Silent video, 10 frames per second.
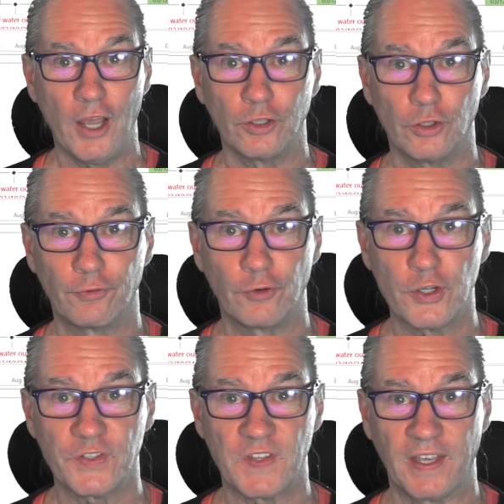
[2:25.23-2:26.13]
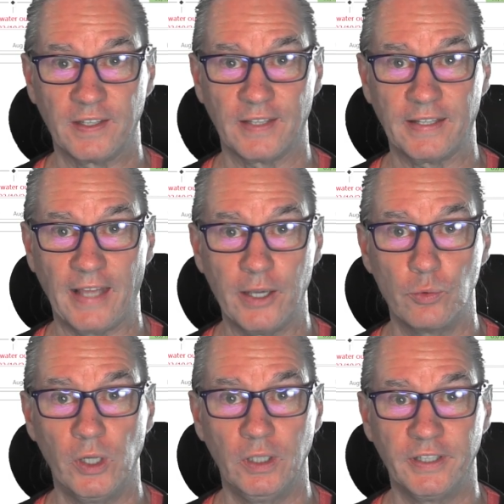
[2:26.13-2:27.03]
The first thing that I
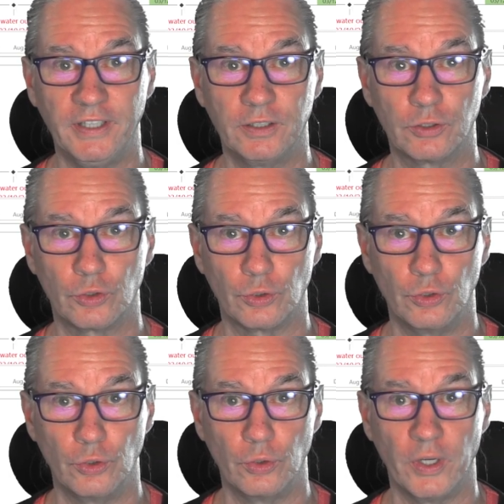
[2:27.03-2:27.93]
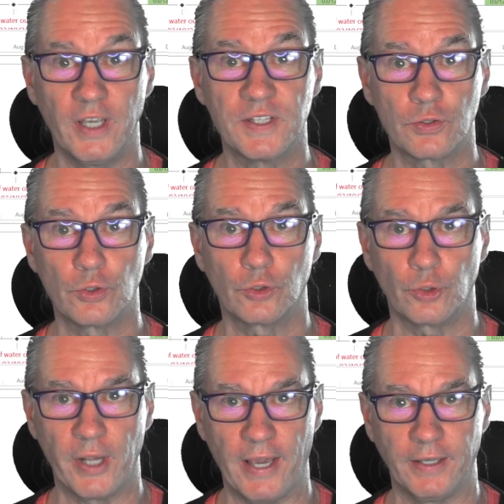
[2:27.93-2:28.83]
will need to do is to
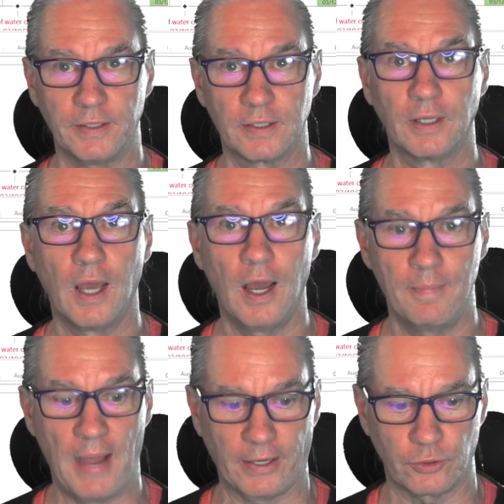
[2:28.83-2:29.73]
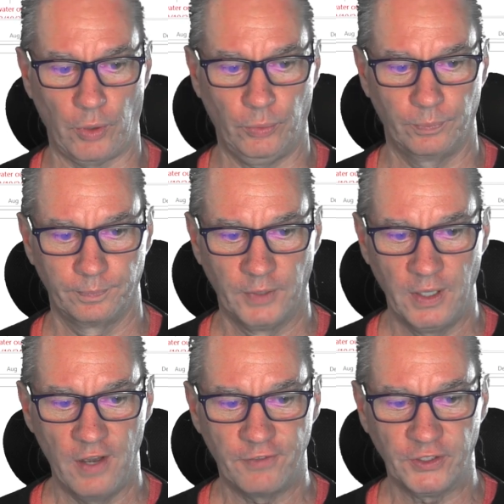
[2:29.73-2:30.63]
create a macro.
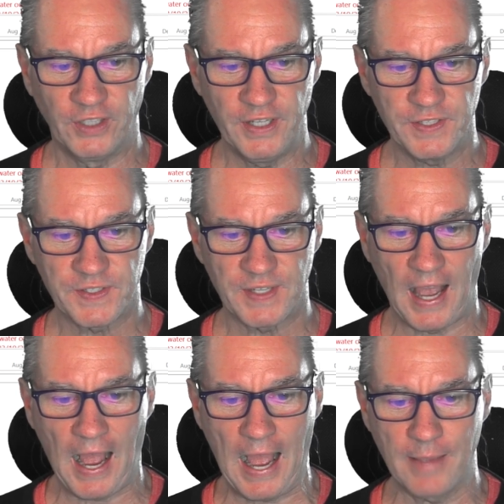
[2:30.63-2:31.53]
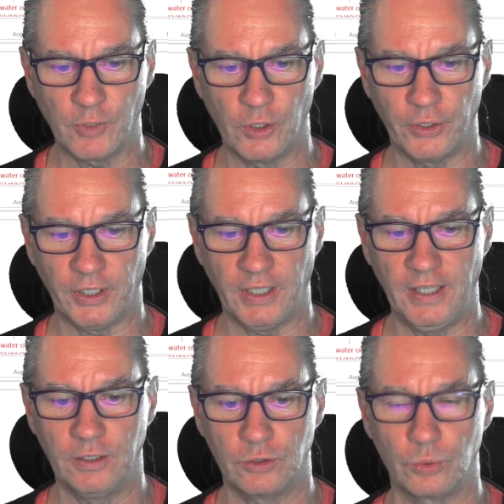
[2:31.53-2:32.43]
For this, I'm going
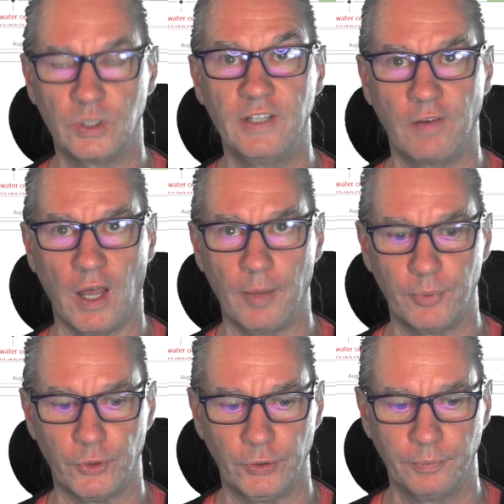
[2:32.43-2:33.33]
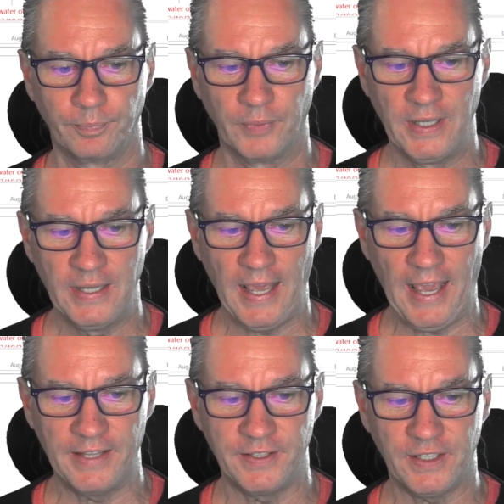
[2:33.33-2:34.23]
into Developer,
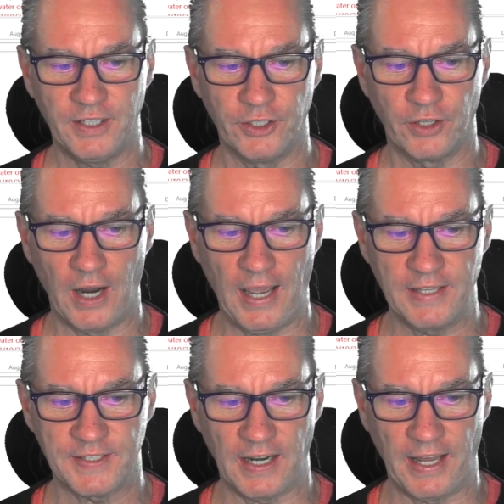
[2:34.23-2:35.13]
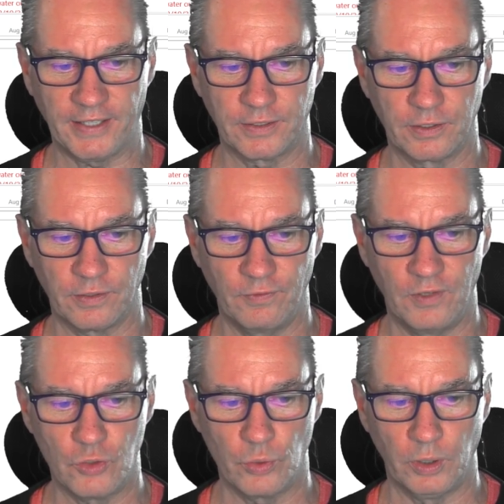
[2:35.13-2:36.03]
and here I select
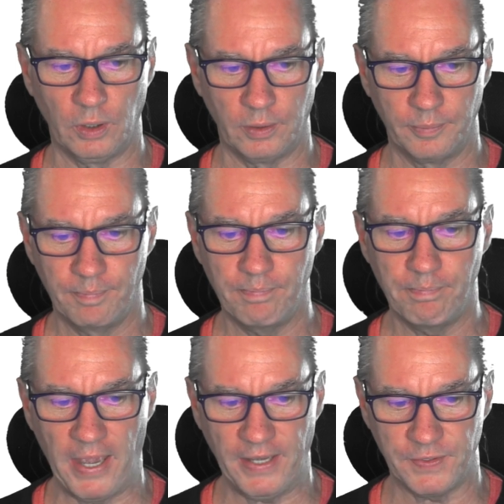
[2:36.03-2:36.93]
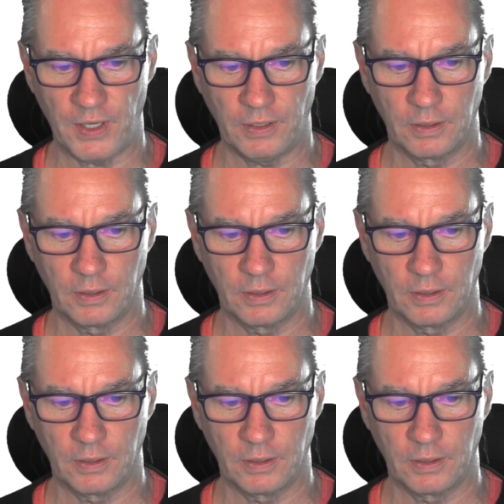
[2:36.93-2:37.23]
Visual Basic.